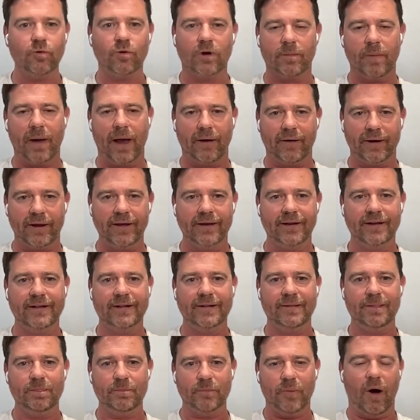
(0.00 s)
about it,
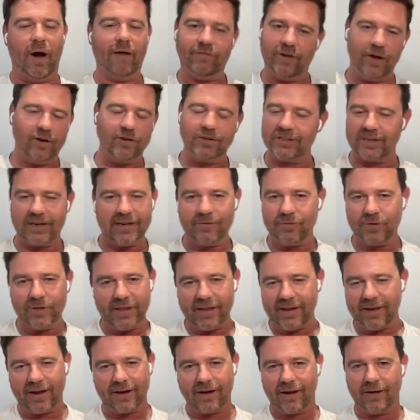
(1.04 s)
but I've learned to live with
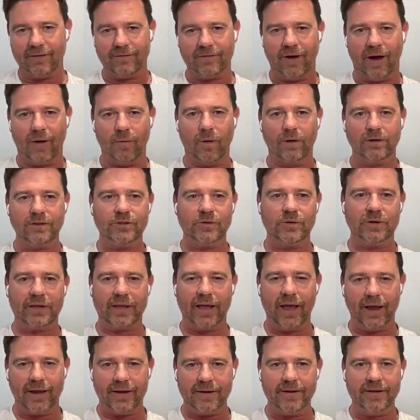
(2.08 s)
it and I, I won't do it
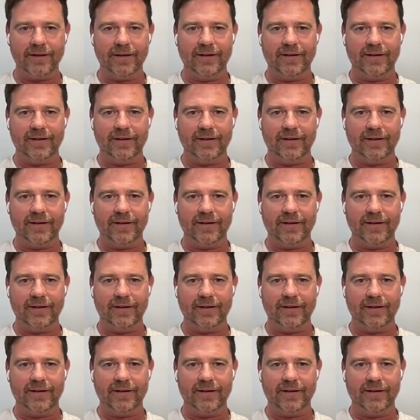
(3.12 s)
again.